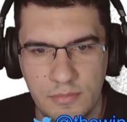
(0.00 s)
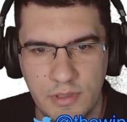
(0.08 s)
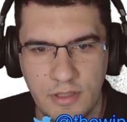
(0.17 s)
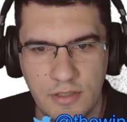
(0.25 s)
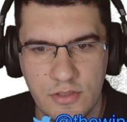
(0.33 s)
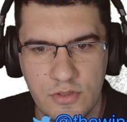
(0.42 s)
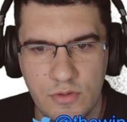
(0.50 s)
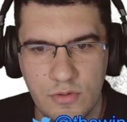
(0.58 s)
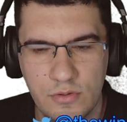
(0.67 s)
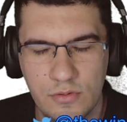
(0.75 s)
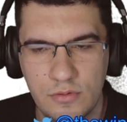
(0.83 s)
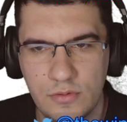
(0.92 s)
because
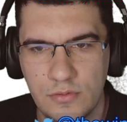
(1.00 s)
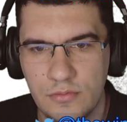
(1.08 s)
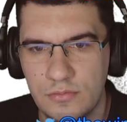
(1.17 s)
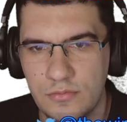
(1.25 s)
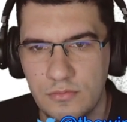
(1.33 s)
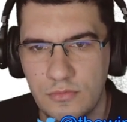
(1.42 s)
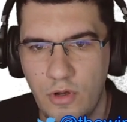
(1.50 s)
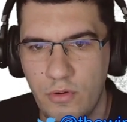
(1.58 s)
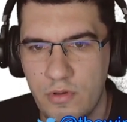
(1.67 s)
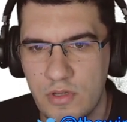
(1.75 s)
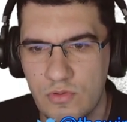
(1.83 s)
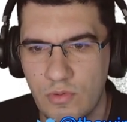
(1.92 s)
you
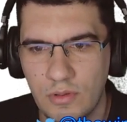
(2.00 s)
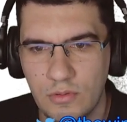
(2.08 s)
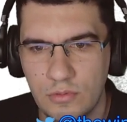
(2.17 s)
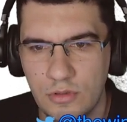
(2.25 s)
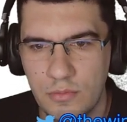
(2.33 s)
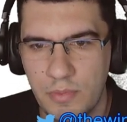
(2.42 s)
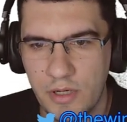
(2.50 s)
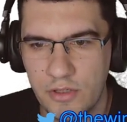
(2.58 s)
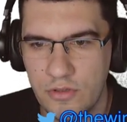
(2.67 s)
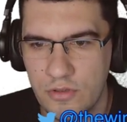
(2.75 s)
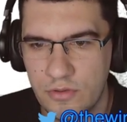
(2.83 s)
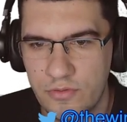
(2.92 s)
always want to
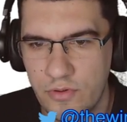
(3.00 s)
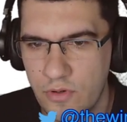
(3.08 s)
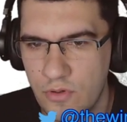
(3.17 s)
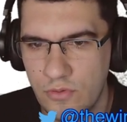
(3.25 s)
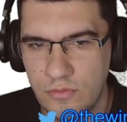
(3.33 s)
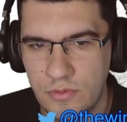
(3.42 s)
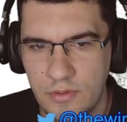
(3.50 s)
debug your flow,